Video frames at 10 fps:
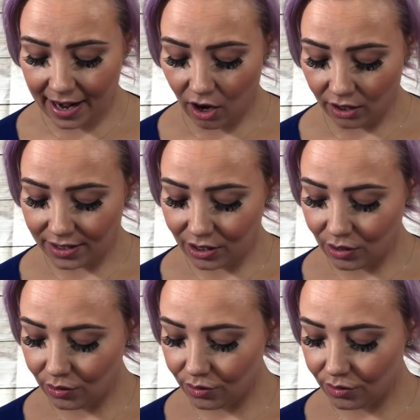that I
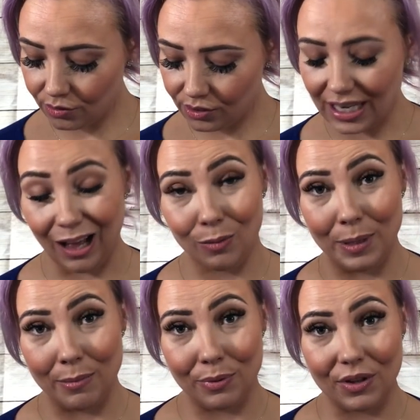also tell
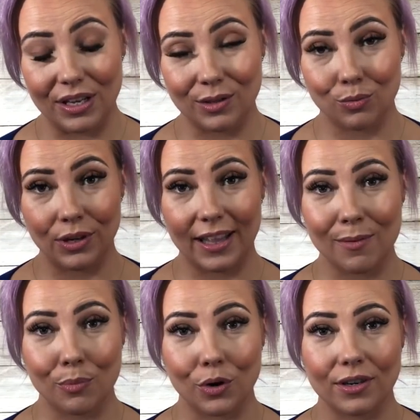people is
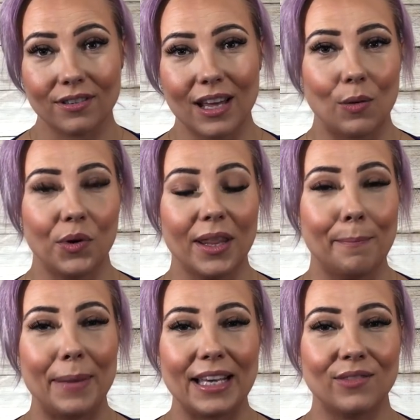really important, like one of
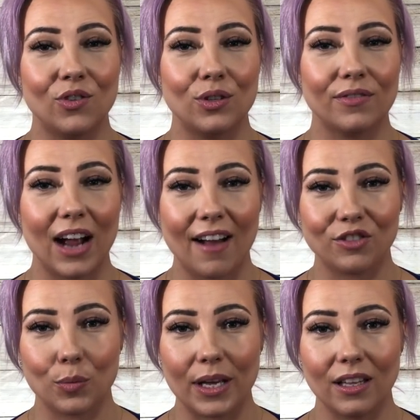the best foods for
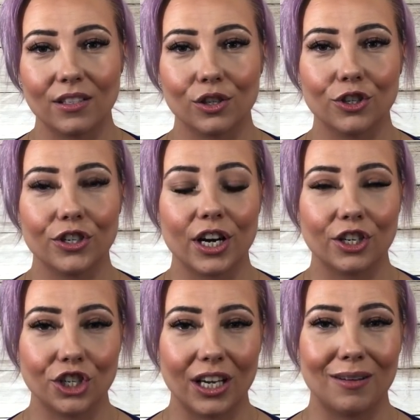after weight loss surgery,
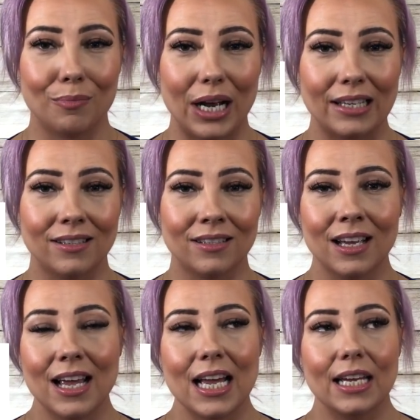are chicken breasts.
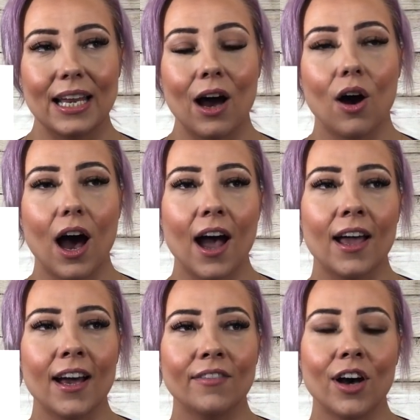Now
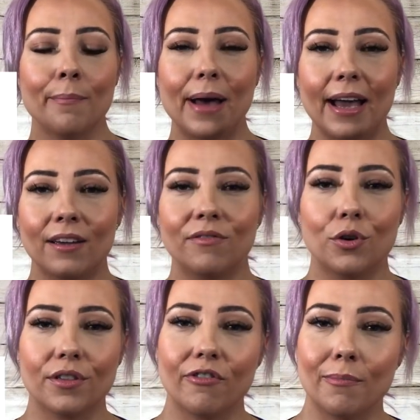I have gone back and
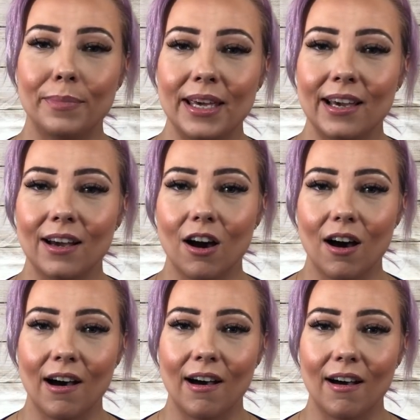forth from being
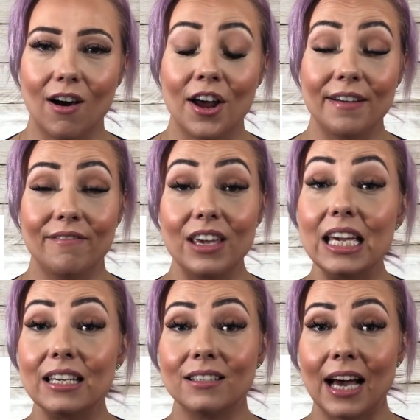uh, on a
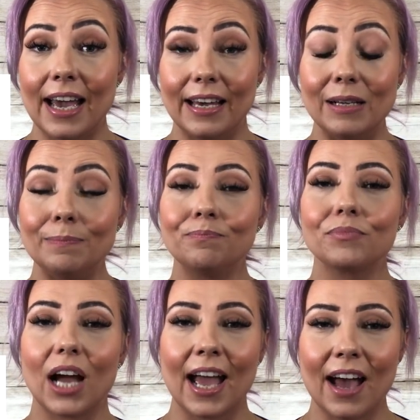vegan diet.
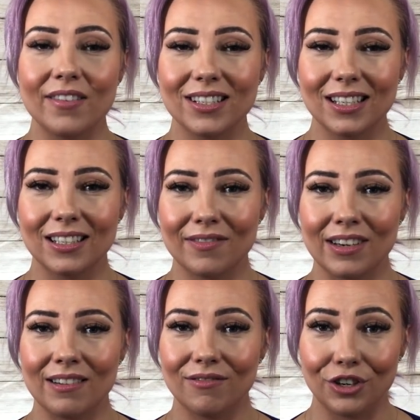I have a
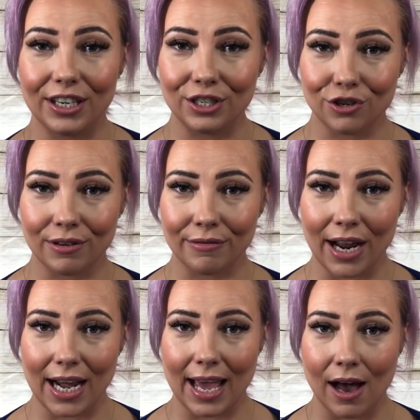significant foot injury
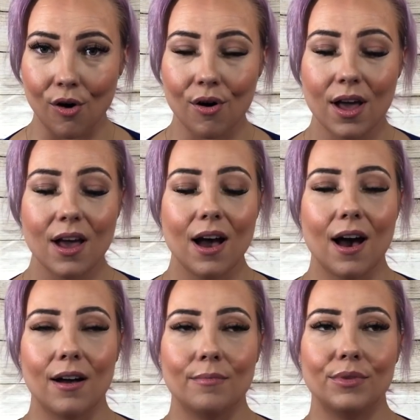right now.
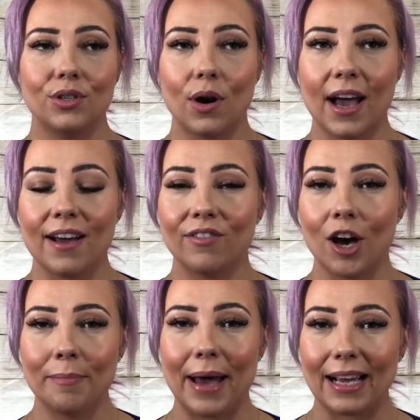Um, so I have
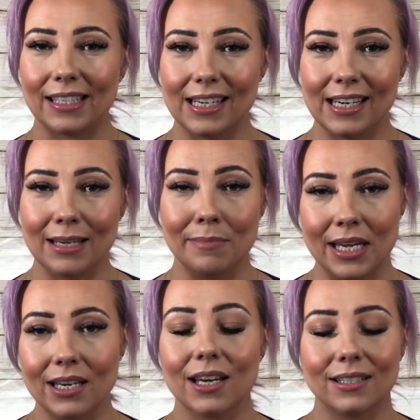gone back to eating
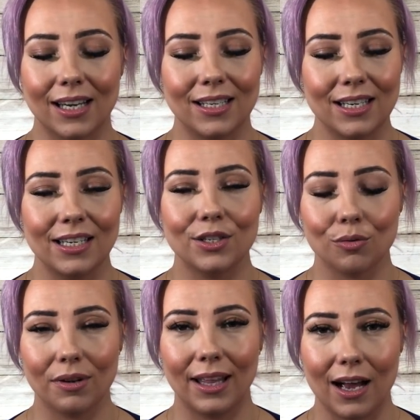meat because I need
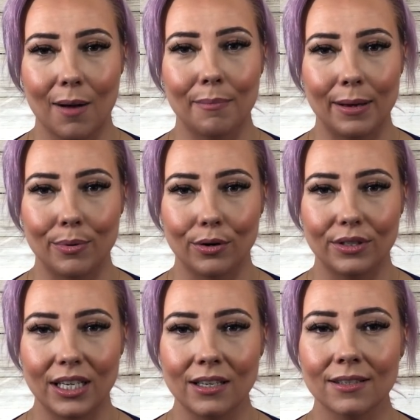to really up my
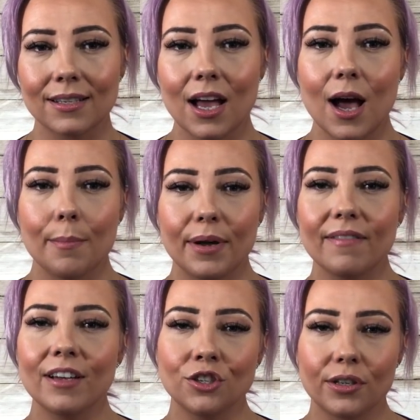proteins, but
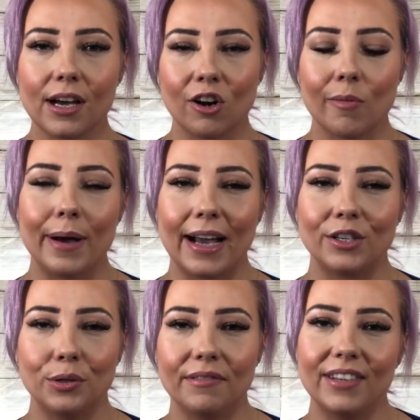eventually I'll go
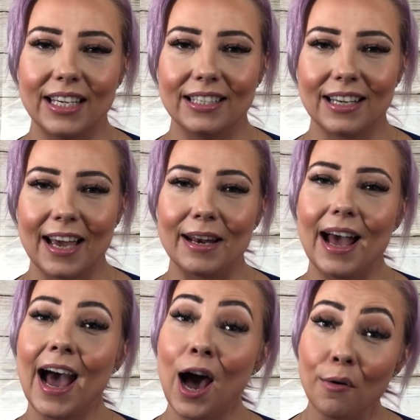back to a vegan diet.
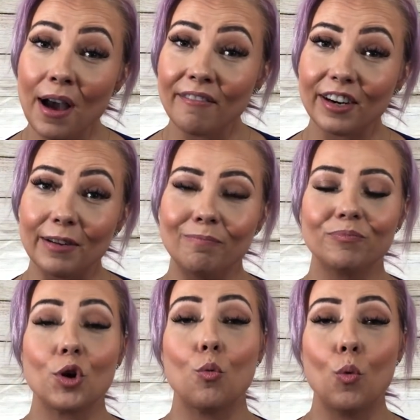However,
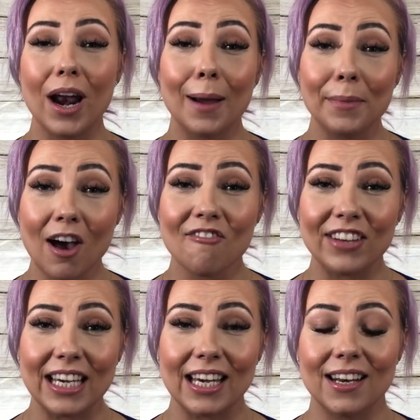when I'm not
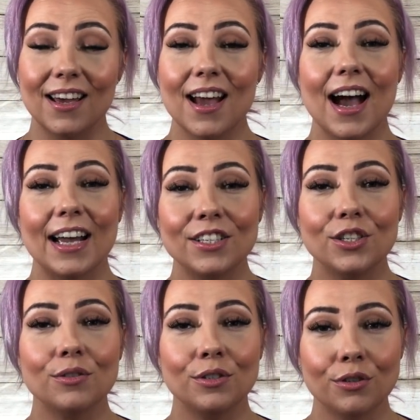vegan, I
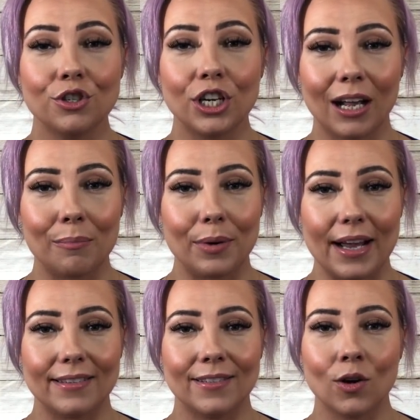do do chicken
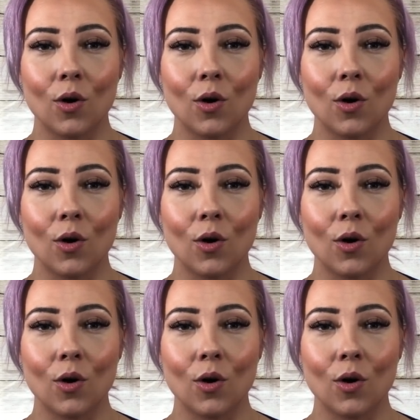breasts.